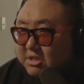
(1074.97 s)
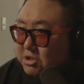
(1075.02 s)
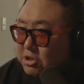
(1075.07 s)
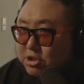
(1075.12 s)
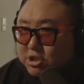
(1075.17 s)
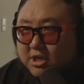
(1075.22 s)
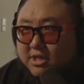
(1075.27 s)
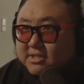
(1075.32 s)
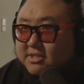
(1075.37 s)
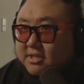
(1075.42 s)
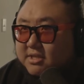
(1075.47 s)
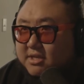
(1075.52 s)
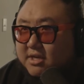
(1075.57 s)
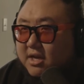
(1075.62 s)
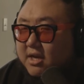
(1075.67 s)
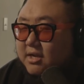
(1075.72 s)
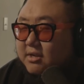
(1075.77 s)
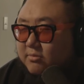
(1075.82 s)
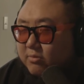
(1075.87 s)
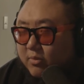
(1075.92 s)
It's just a
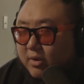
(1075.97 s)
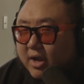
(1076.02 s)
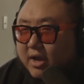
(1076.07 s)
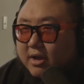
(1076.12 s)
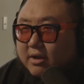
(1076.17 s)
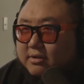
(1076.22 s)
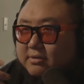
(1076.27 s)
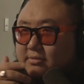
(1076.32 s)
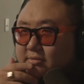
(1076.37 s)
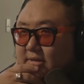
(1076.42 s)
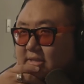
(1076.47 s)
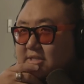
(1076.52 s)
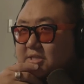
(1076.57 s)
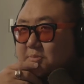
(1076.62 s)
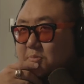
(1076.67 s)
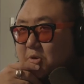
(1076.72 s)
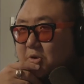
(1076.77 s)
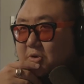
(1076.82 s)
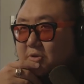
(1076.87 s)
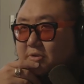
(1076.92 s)
cut. Wow,
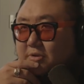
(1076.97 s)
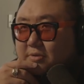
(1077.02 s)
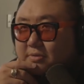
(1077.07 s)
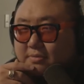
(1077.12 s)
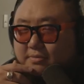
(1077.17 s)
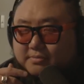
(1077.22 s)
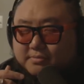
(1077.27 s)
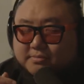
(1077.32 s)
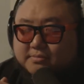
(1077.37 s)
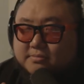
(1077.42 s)
that's smooth.